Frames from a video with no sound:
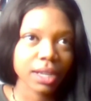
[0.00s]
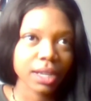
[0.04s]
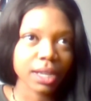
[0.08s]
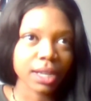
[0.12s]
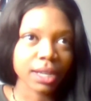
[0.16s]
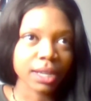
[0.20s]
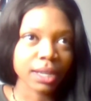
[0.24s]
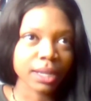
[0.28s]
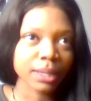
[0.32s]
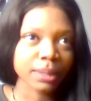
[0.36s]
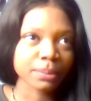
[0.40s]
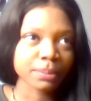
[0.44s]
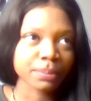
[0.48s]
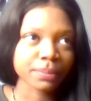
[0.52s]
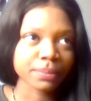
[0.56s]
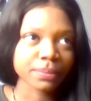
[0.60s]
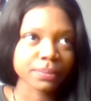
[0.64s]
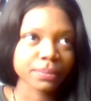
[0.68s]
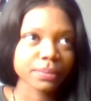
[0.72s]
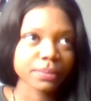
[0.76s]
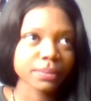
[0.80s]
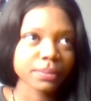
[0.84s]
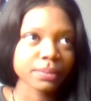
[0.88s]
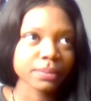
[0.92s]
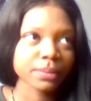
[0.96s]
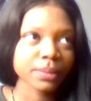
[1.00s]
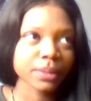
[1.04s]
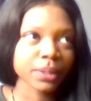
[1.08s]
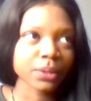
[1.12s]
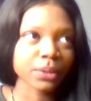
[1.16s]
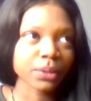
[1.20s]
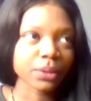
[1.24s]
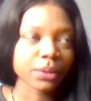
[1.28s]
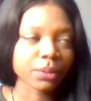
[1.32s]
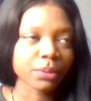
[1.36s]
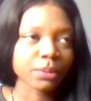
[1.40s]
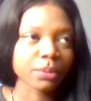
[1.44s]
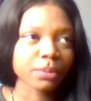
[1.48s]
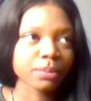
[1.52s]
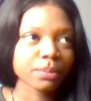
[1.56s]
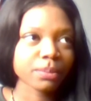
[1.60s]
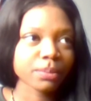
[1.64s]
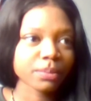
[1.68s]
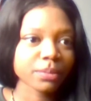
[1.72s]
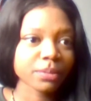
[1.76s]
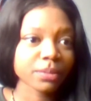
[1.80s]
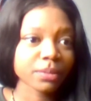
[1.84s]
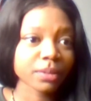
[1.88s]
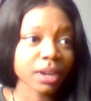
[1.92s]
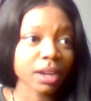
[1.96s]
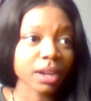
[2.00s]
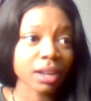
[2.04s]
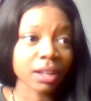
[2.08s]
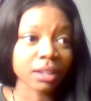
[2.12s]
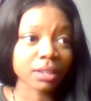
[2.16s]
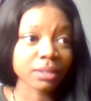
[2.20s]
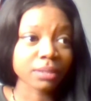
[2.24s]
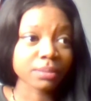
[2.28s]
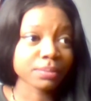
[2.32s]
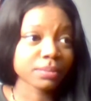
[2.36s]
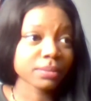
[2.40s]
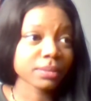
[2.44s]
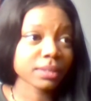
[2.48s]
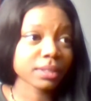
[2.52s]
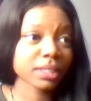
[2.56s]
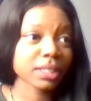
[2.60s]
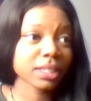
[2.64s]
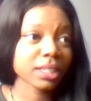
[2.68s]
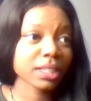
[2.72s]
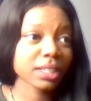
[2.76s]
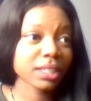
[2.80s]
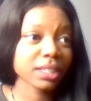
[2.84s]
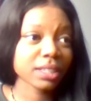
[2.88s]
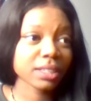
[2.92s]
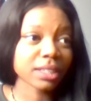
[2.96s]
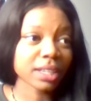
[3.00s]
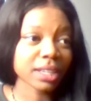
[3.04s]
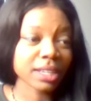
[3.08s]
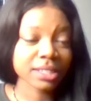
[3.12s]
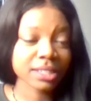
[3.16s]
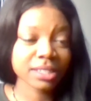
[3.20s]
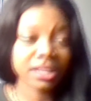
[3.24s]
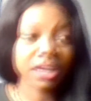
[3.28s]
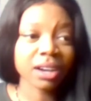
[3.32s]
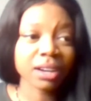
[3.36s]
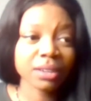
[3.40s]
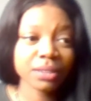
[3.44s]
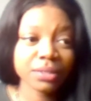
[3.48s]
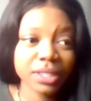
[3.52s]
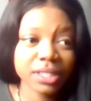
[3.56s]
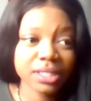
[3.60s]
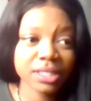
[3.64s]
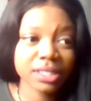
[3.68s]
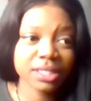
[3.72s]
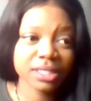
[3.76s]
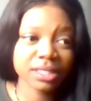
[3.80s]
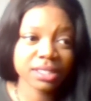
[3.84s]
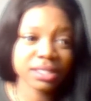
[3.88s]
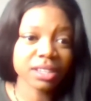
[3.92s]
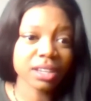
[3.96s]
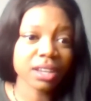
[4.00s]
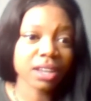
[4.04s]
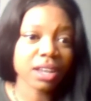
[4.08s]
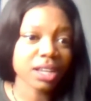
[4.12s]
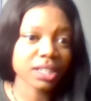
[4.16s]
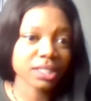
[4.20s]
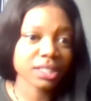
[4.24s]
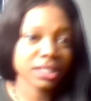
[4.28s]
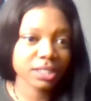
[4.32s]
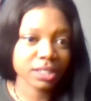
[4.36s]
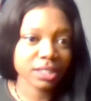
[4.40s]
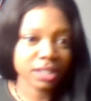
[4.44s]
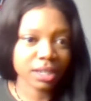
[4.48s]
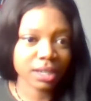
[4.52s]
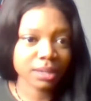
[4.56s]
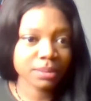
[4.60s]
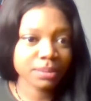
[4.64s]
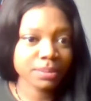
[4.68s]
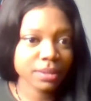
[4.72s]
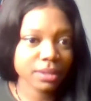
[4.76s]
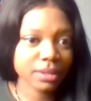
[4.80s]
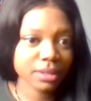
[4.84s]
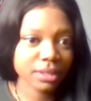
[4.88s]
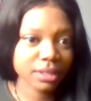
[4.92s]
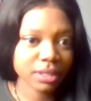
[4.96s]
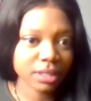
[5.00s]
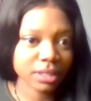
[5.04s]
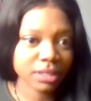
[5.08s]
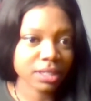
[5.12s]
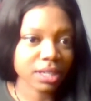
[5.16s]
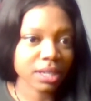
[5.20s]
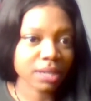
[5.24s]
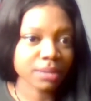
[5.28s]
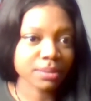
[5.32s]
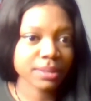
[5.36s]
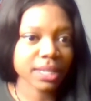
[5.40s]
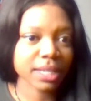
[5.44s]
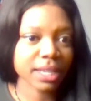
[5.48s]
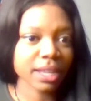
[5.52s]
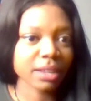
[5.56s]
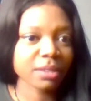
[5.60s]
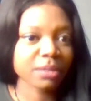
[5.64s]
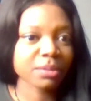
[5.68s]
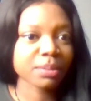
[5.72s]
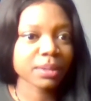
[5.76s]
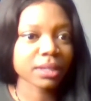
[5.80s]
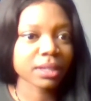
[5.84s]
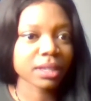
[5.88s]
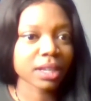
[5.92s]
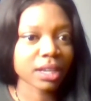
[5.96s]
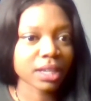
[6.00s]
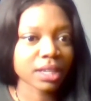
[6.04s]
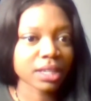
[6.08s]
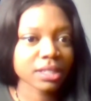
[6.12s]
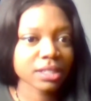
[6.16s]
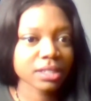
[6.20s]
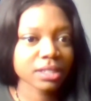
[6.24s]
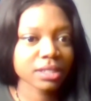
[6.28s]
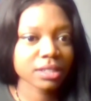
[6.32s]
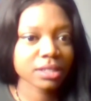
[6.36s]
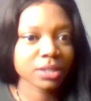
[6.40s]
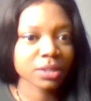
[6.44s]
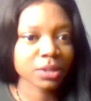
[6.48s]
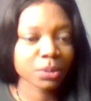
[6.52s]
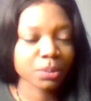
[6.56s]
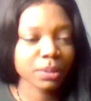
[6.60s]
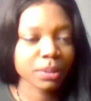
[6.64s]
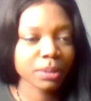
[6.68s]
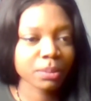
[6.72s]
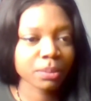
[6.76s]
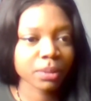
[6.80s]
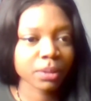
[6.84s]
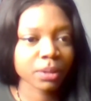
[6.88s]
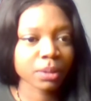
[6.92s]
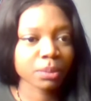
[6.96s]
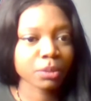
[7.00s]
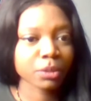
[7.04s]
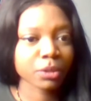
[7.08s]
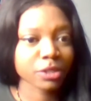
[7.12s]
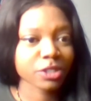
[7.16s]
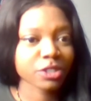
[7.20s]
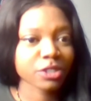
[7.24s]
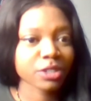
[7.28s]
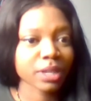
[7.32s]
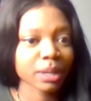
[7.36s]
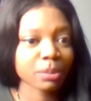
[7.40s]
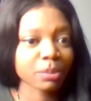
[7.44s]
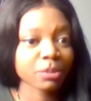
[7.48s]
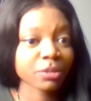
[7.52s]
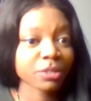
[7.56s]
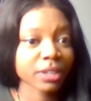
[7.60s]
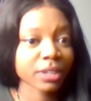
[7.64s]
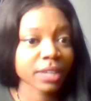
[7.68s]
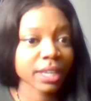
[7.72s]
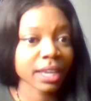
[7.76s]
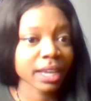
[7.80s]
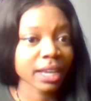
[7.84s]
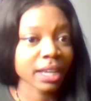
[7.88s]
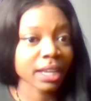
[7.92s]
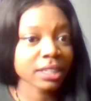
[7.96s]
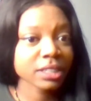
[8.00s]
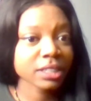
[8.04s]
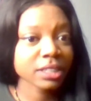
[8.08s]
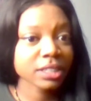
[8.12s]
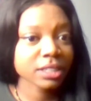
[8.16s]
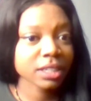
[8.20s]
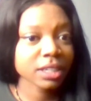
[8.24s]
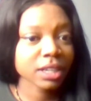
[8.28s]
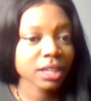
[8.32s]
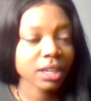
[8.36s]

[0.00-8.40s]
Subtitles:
Um, you know, I'll, as obvious as the lost jobs, the jobs that have been lost, so people are more strapped for cash.